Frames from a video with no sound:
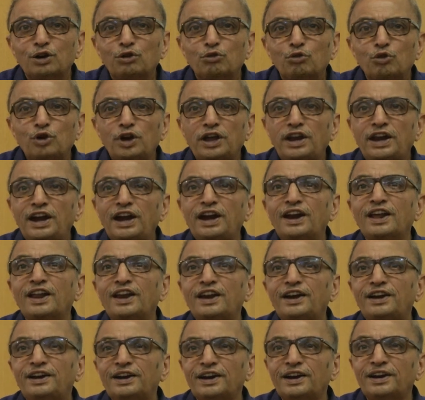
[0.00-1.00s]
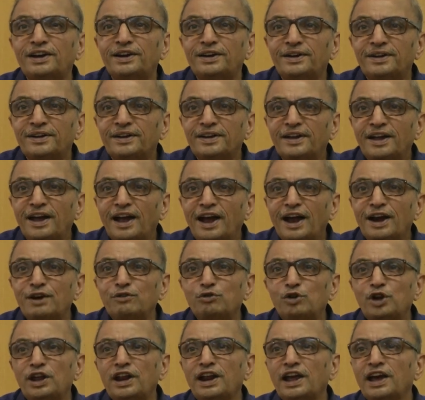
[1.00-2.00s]
we read a little, and
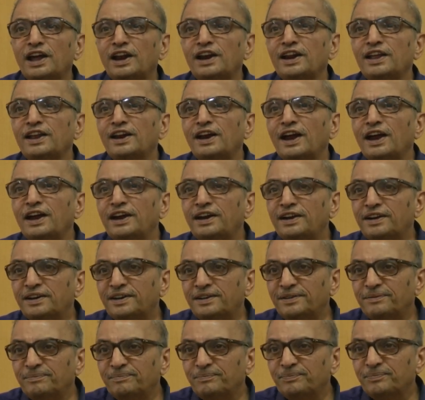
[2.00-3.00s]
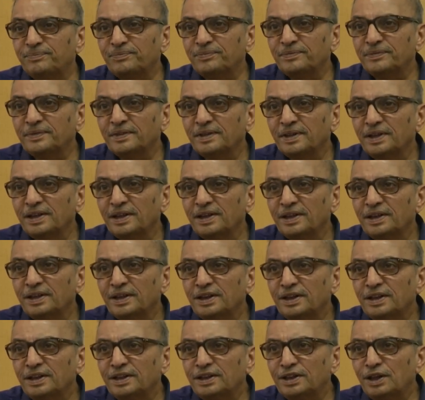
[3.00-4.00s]
we rarely write.
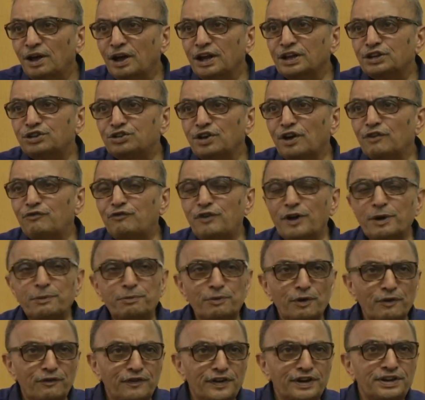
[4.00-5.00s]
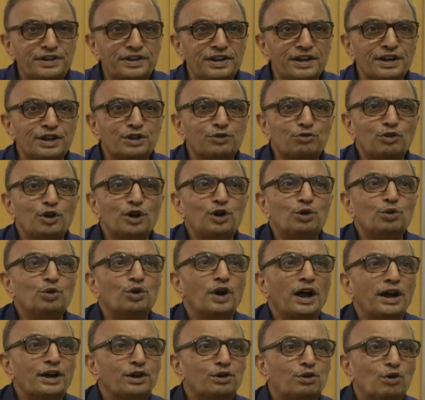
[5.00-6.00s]
Now, as software professionals, we do
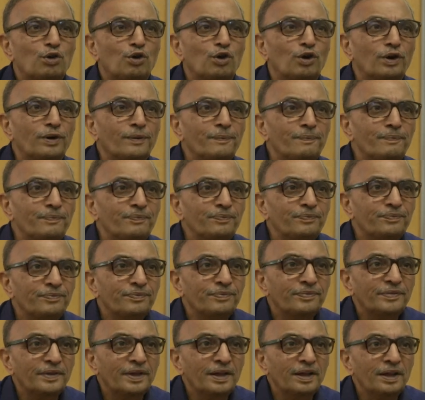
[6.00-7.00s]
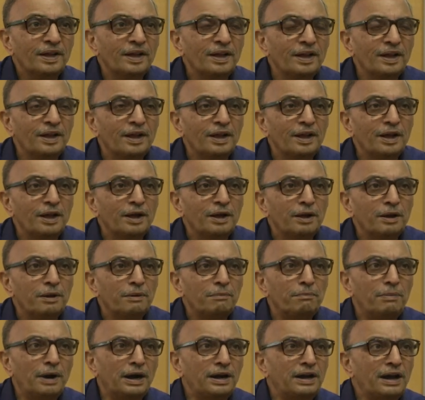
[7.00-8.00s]
write code,
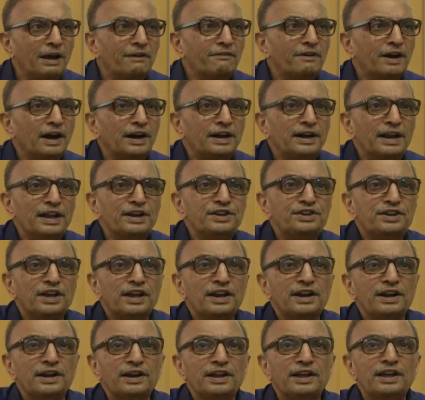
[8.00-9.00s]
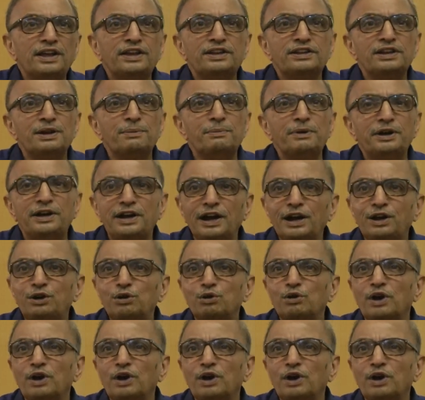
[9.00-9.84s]
but our attention is limited to